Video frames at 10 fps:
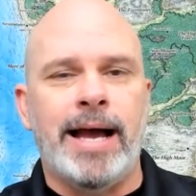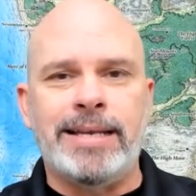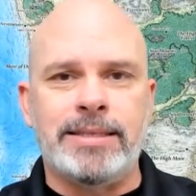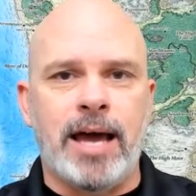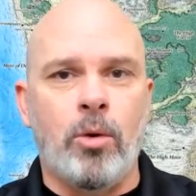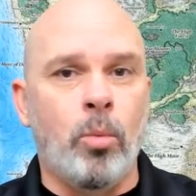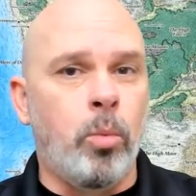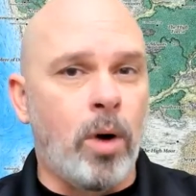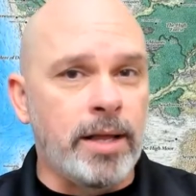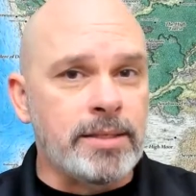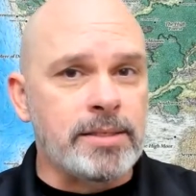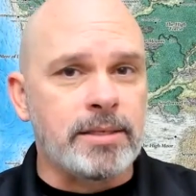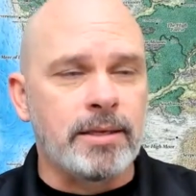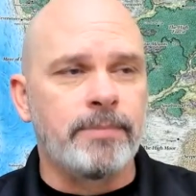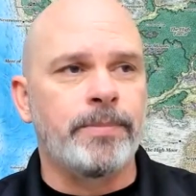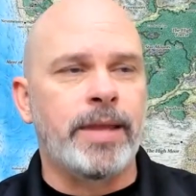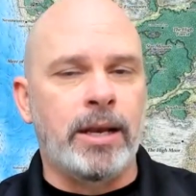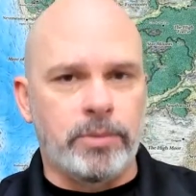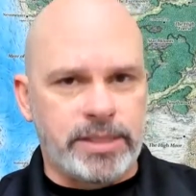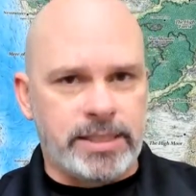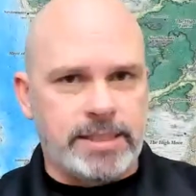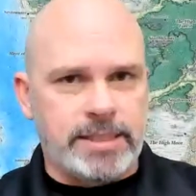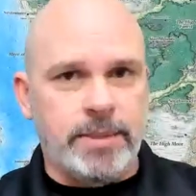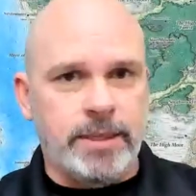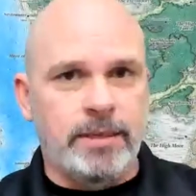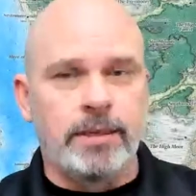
I did that once and it was accepted.